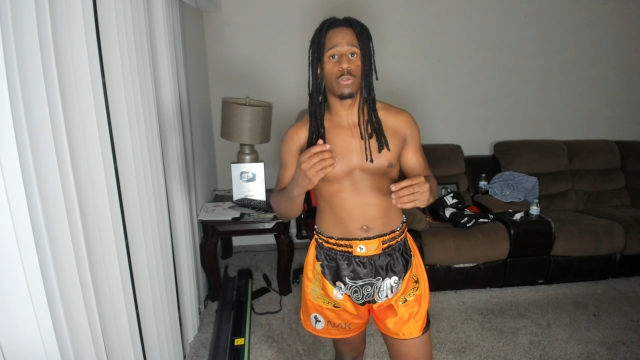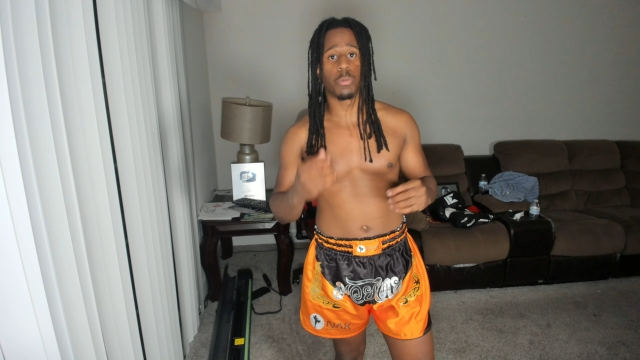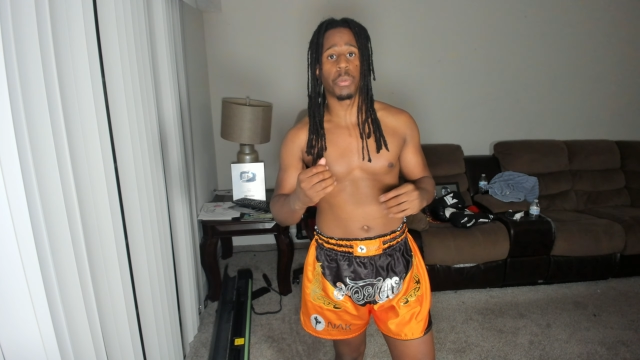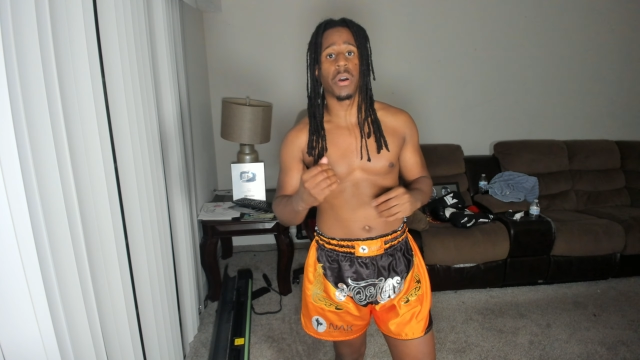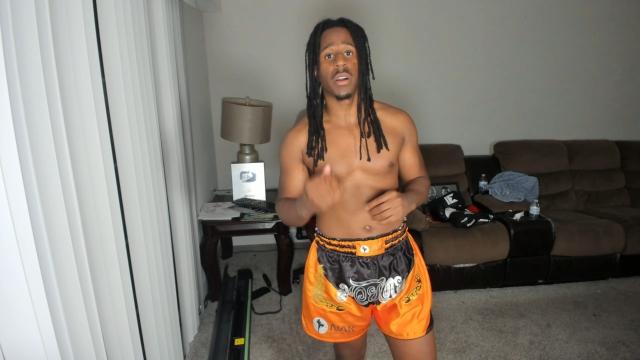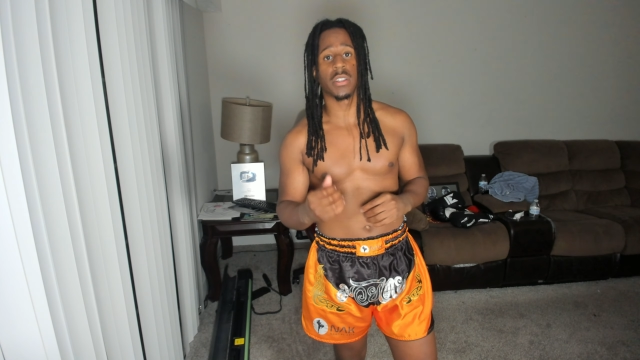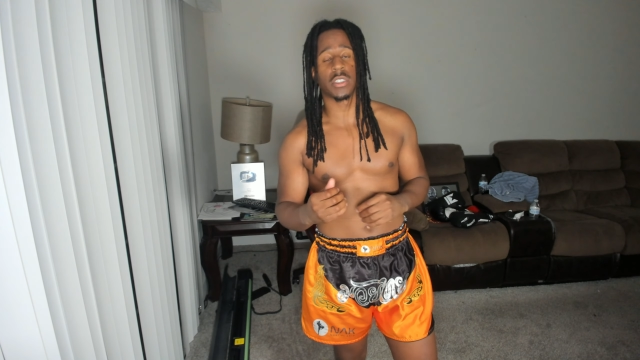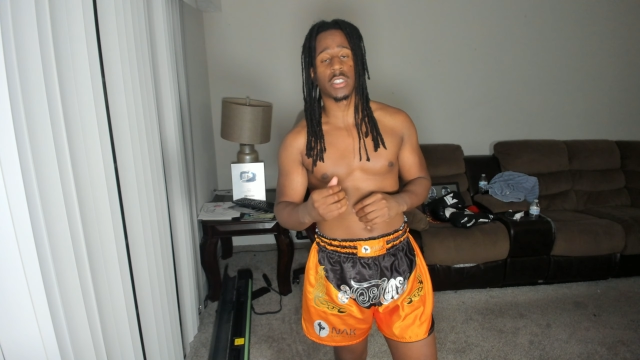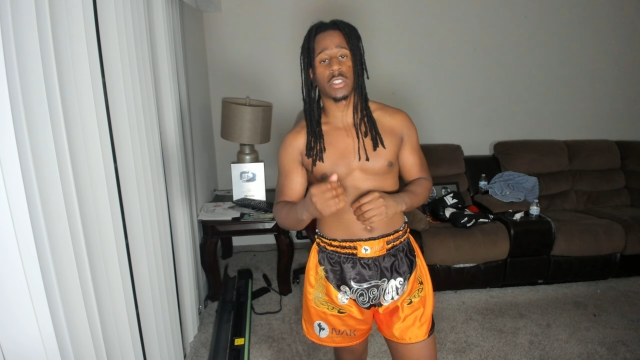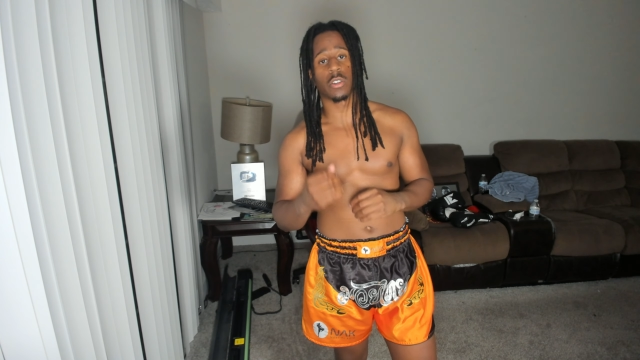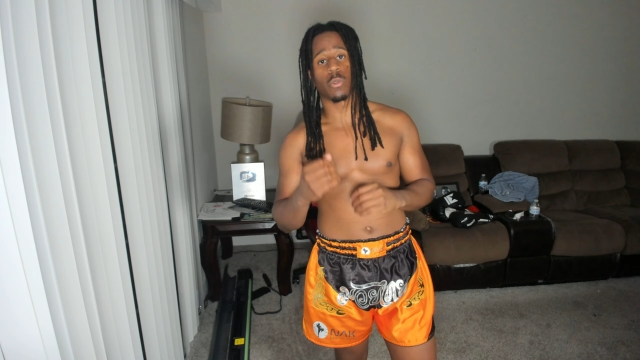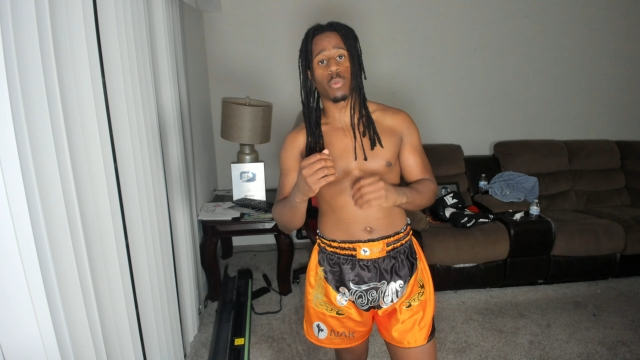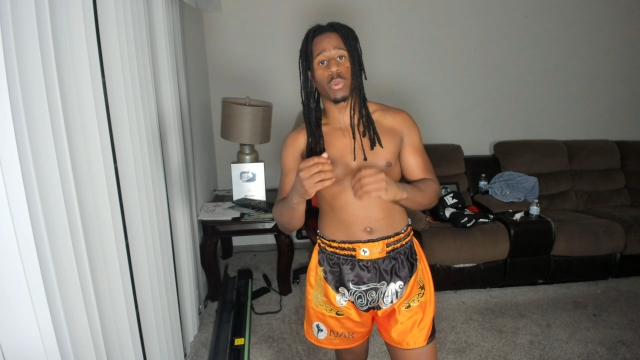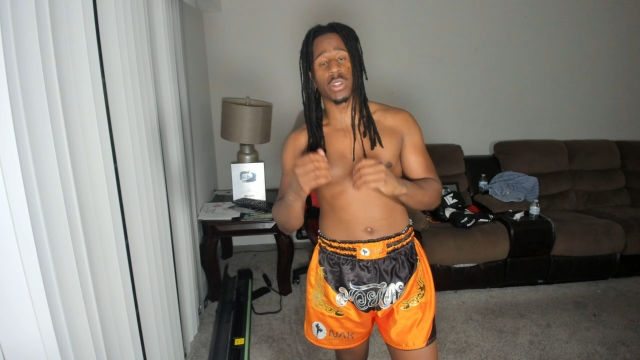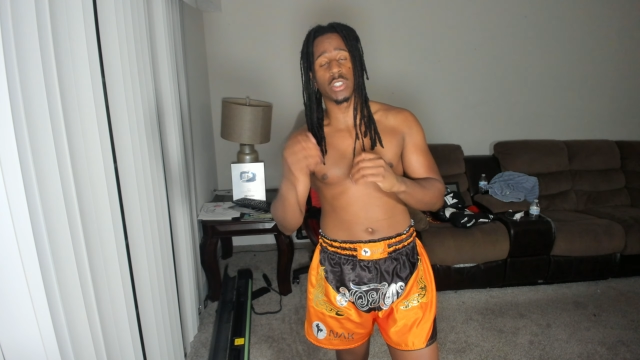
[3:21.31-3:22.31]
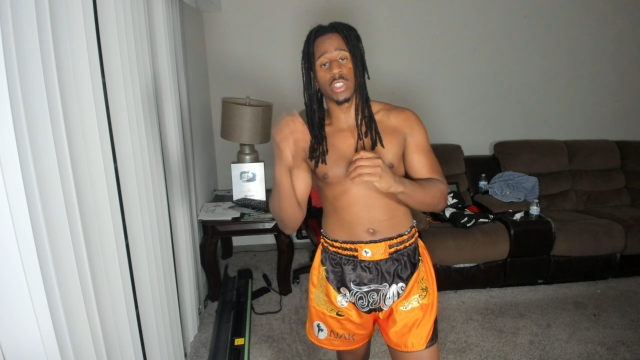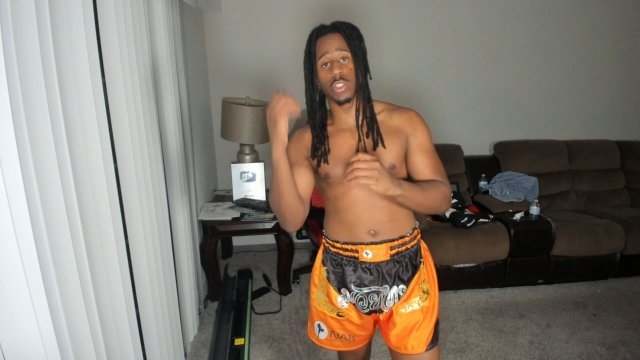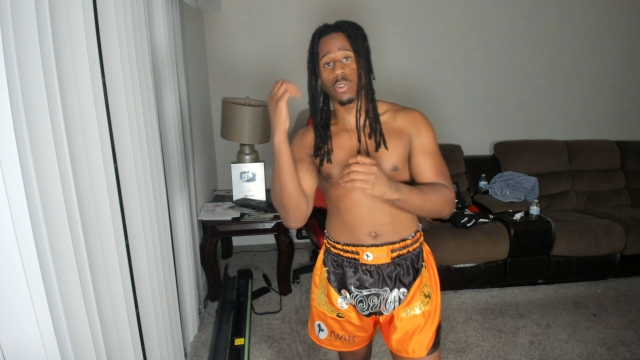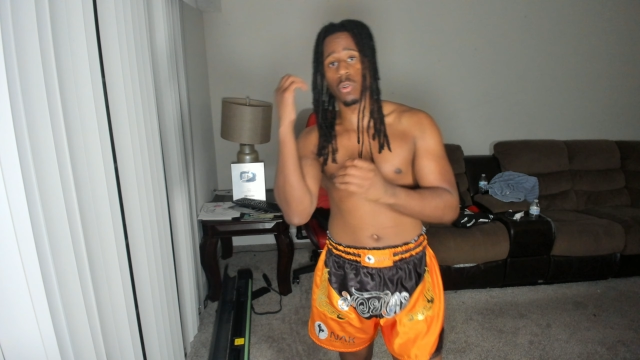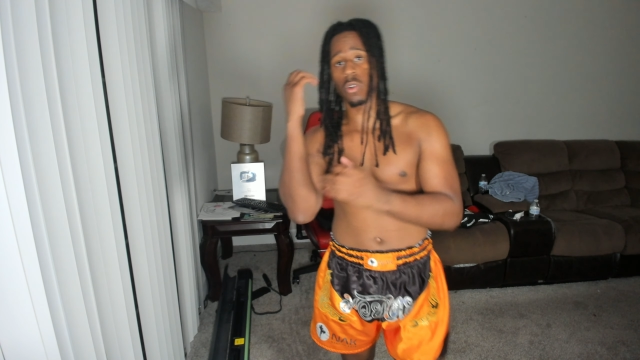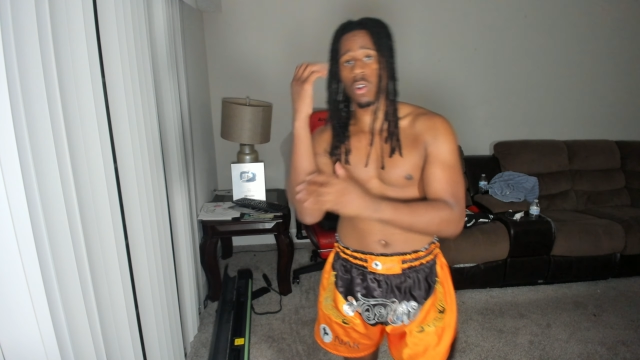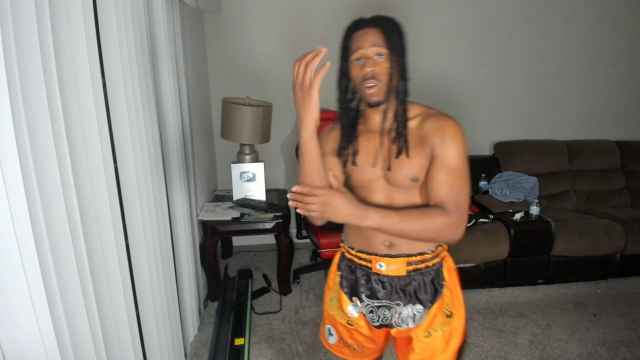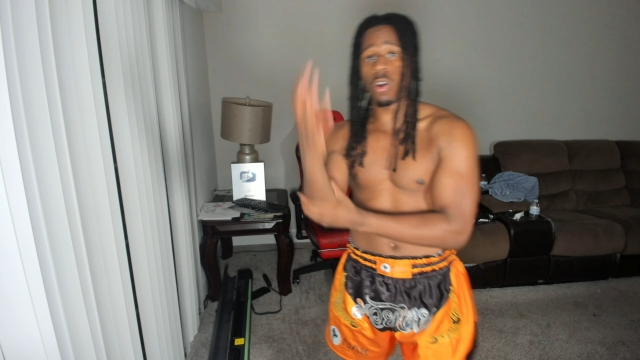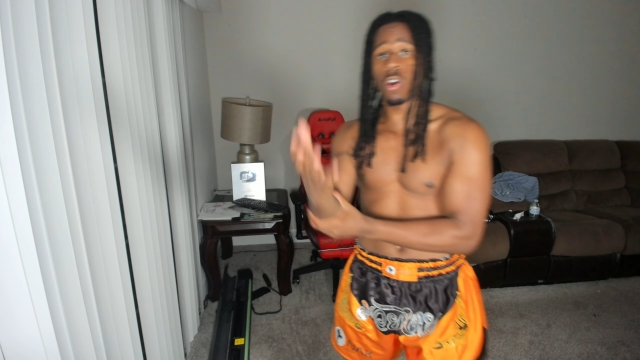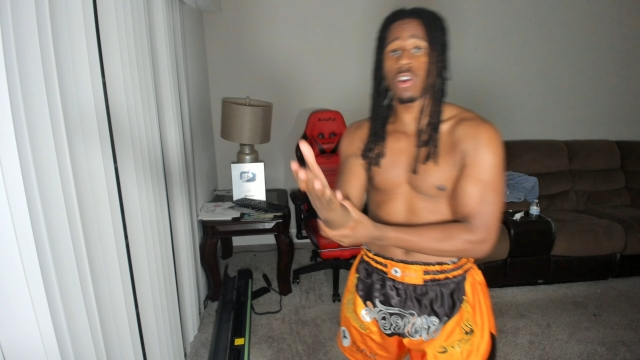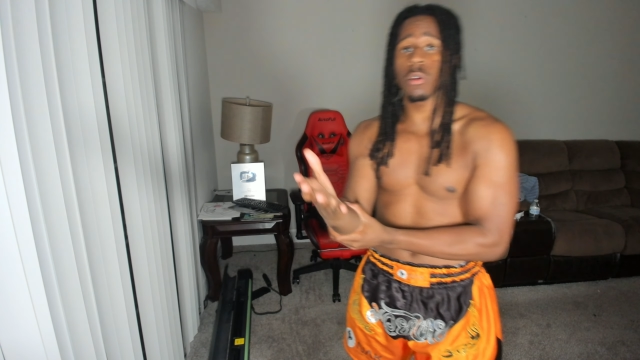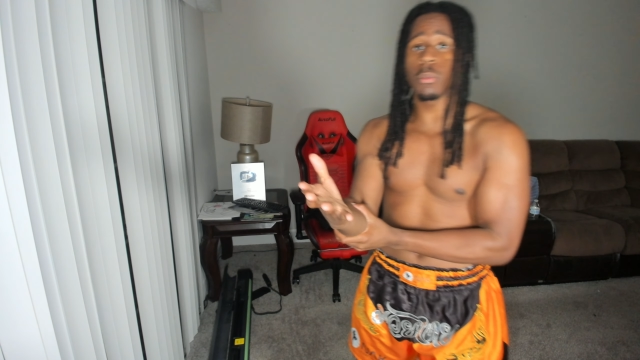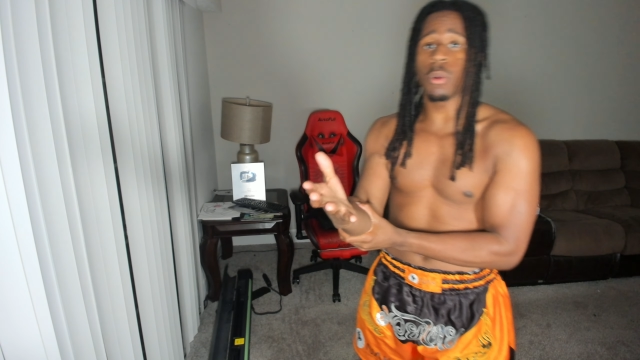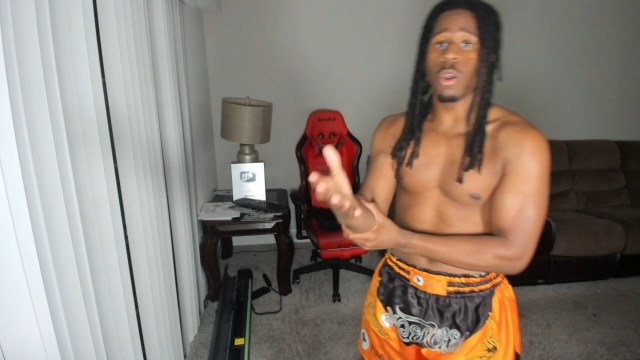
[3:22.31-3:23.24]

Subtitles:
punch with your arm